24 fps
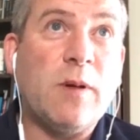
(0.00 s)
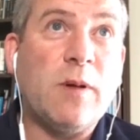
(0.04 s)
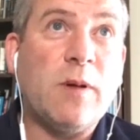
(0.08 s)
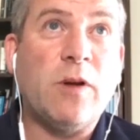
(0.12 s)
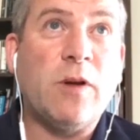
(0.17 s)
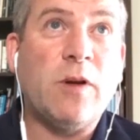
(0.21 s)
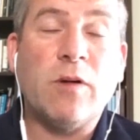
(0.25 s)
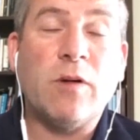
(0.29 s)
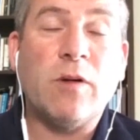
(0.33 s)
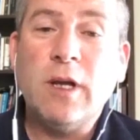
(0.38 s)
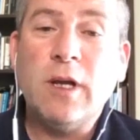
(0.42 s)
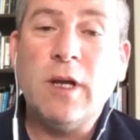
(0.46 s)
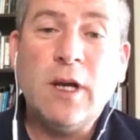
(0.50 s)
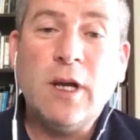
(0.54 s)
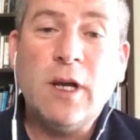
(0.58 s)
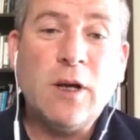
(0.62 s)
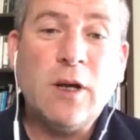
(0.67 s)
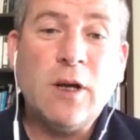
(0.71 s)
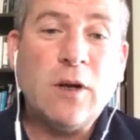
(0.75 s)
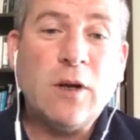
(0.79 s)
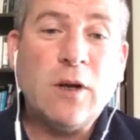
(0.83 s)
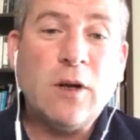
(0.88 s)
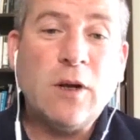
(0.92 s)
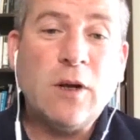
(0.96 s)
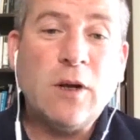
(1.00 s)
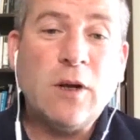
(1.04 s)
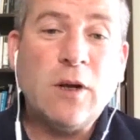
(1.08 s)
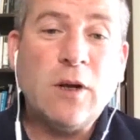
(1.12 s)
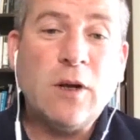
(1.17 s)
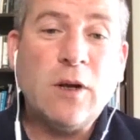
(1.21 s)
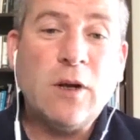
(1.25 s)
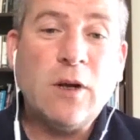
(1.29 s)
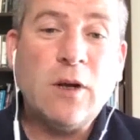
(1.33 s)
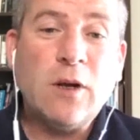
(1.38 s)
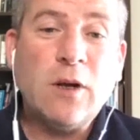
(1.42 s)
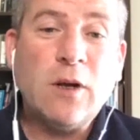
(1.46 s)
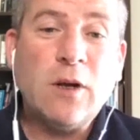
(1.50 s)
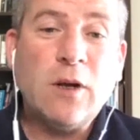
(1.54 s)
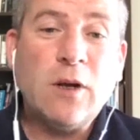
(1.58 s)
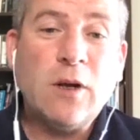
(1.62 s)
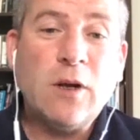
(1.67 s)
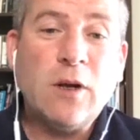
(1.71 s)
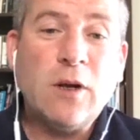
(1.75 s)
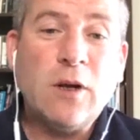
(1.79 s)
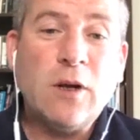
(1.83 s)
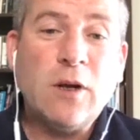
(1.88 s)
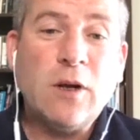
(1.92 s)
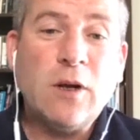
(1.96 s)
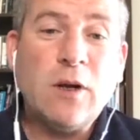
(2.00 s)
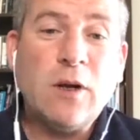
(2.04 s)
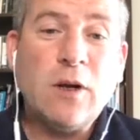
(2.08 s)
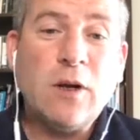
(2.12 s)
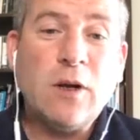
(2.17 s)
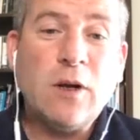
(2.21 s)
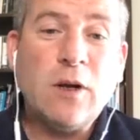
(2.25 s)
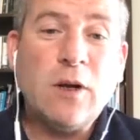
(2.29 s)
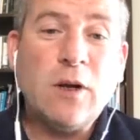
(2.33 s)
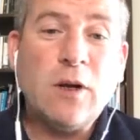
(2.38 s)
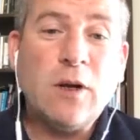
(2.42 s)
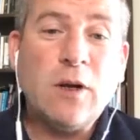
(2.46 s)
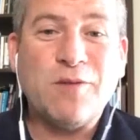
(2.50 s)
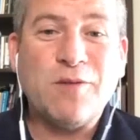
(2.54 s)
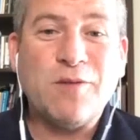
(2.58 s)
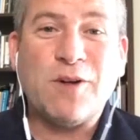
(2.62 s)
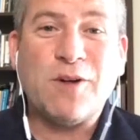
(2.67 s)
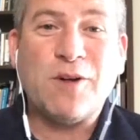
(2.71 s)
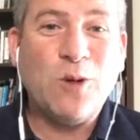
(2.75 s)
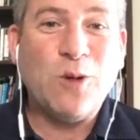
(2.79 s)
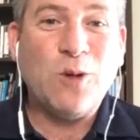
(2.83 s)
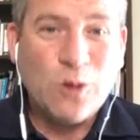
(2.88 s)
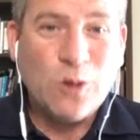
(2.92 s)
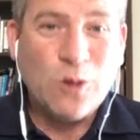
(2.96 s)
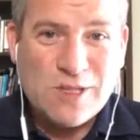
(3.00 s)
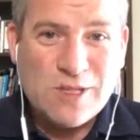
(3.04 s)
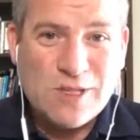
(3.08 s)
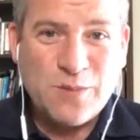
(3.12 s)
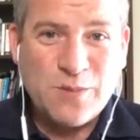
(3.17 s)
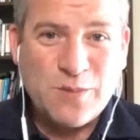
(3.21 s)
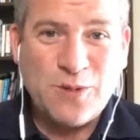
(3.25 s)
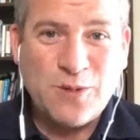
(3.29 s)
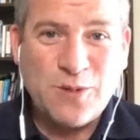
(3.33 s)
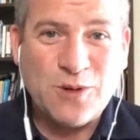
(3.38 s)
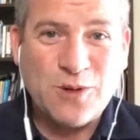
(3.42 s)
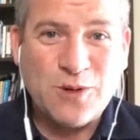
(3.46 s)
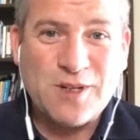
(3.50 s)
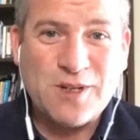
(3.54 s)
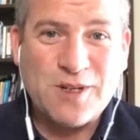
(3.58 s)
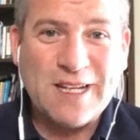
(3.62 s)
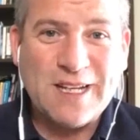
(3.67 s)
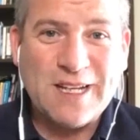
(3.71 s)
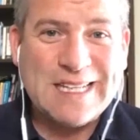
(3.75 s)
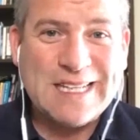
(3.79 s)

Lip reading: where you're going to local businesses looking for local support.